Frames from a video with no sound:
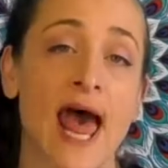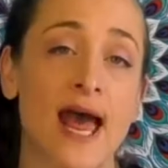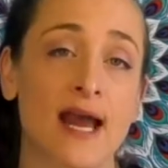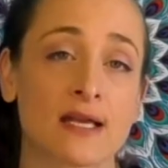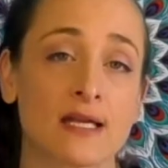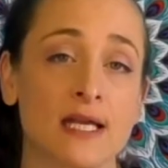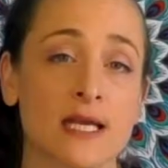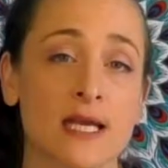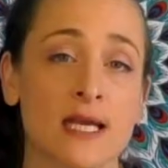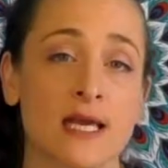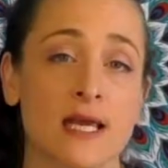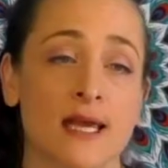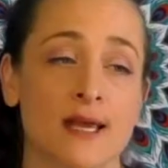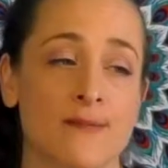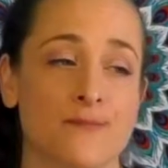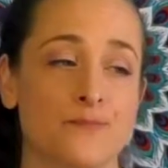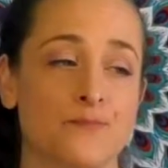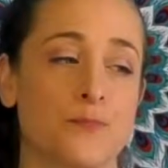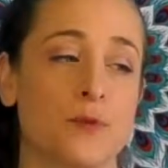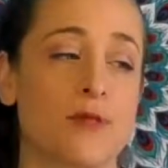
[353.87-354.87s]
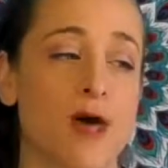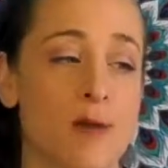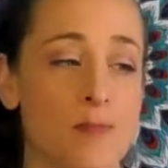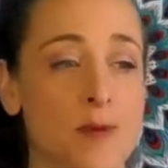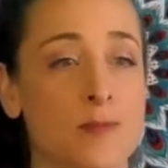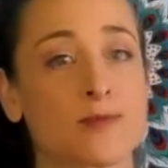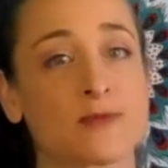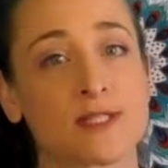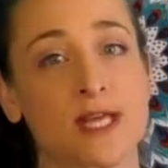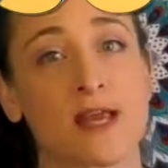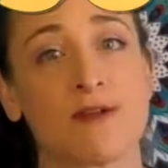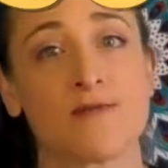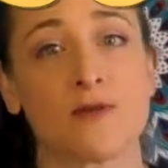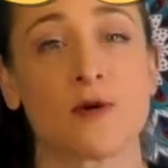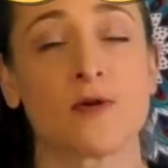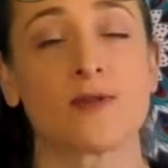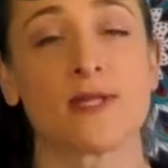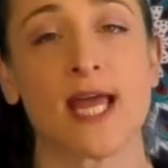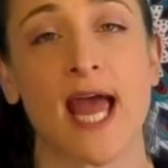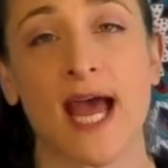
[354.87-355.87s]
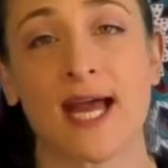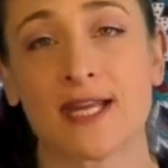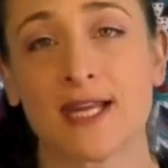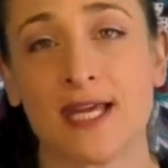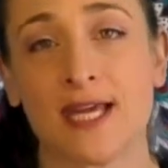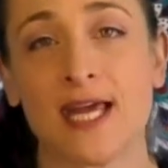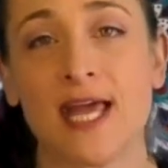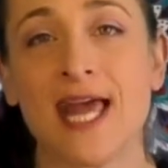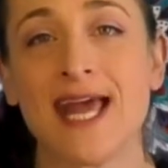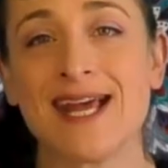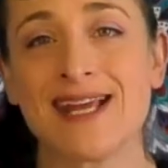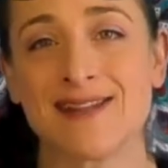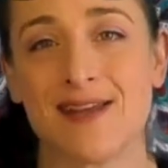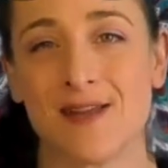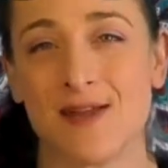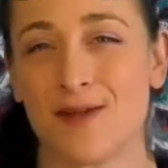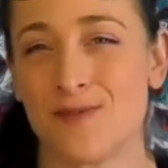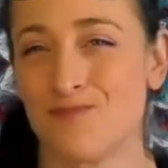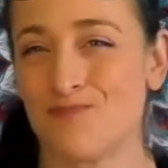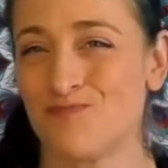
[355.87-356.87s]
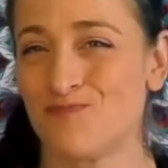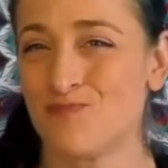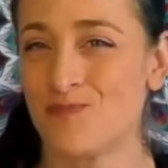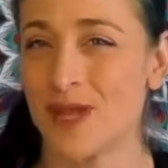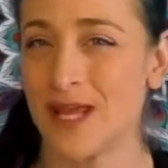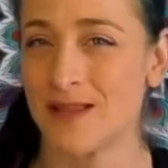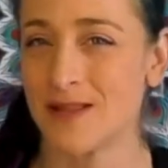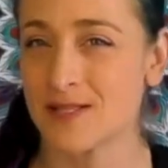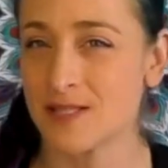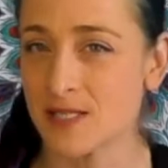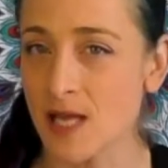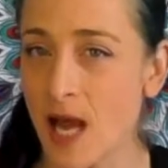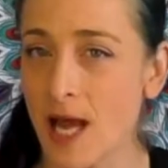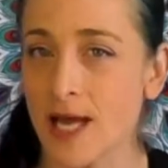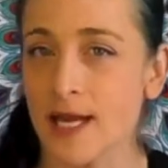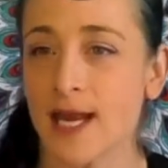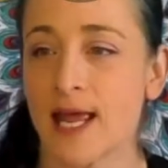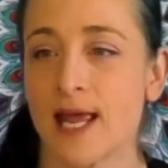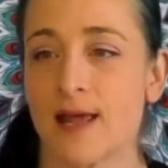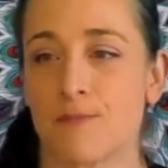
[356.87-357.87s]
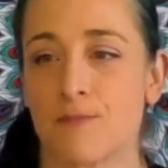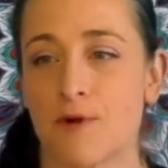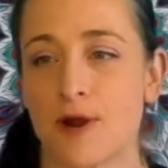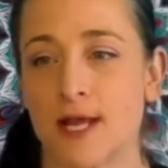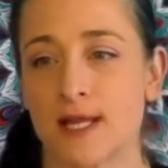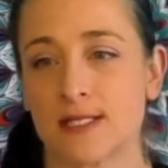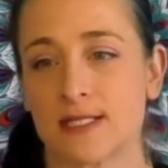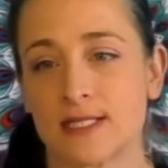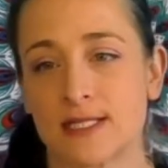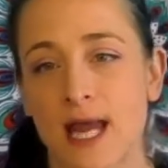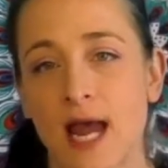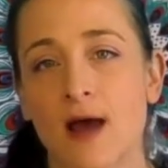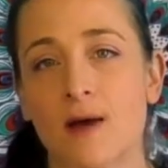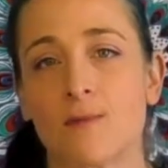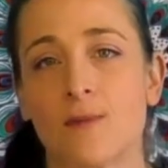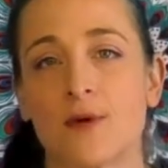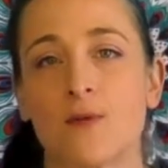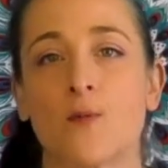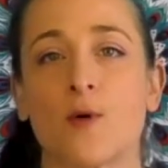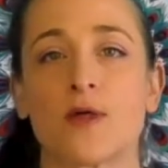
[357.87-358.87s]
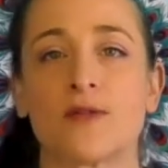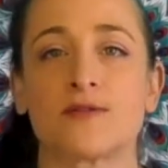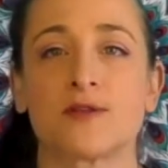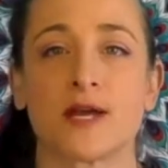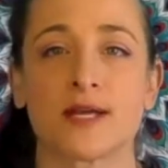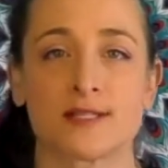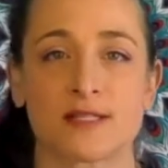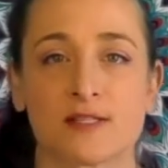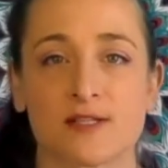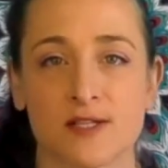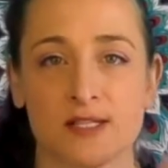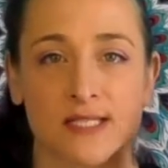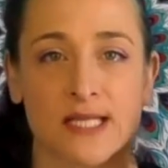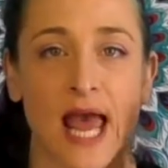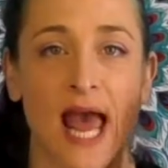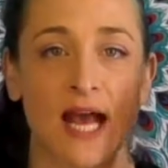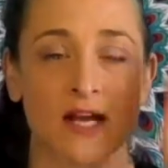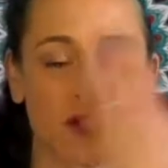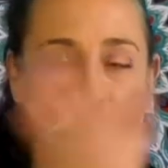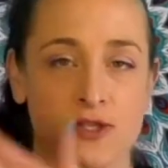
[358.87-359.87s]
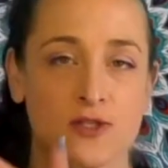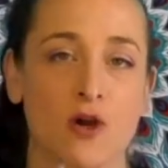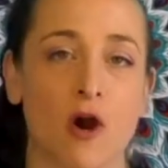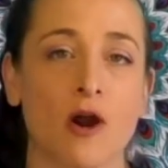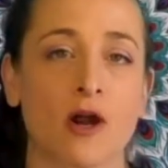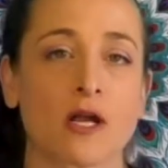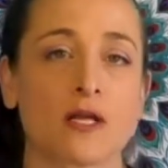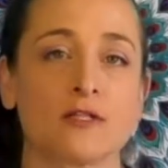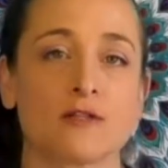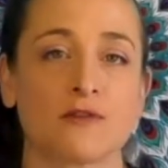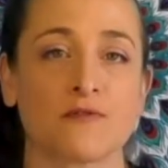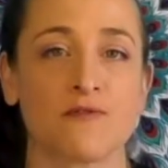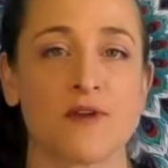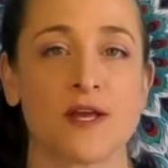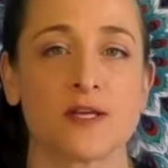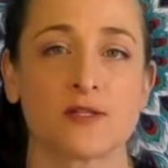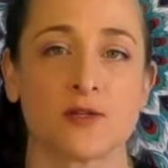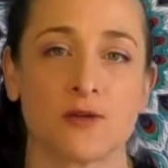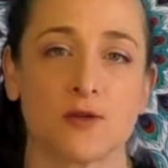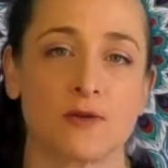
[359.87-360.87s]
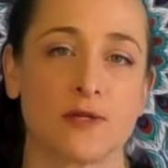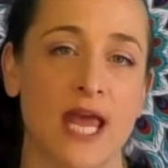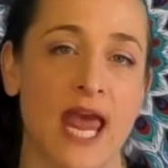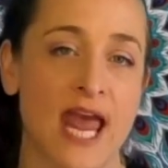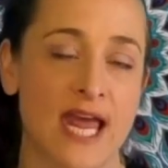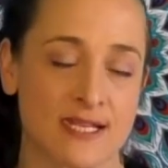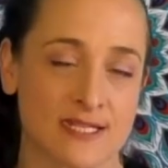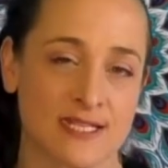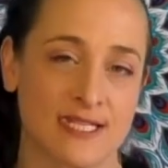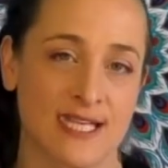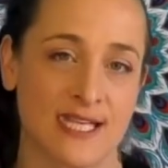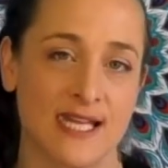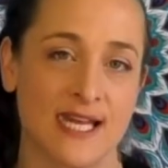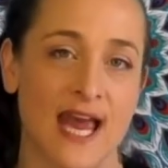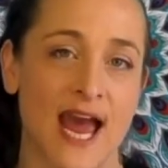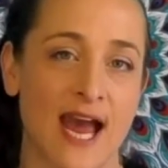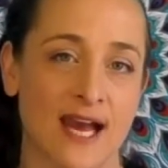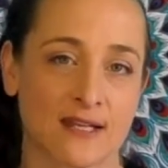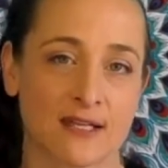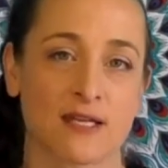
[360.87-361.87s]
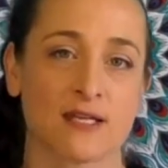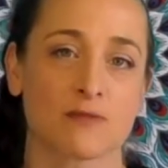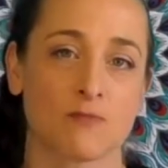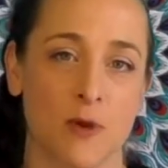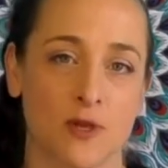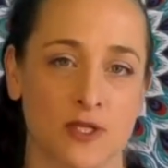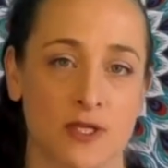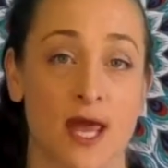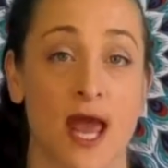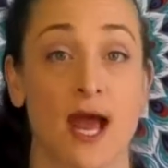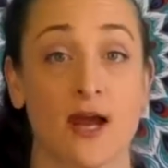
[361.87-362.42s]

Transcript: acne, a lot of people say if you go in the acne and in the sun, it breaks down, but what it does is just actually darkens your face so you can't see the acne as much. It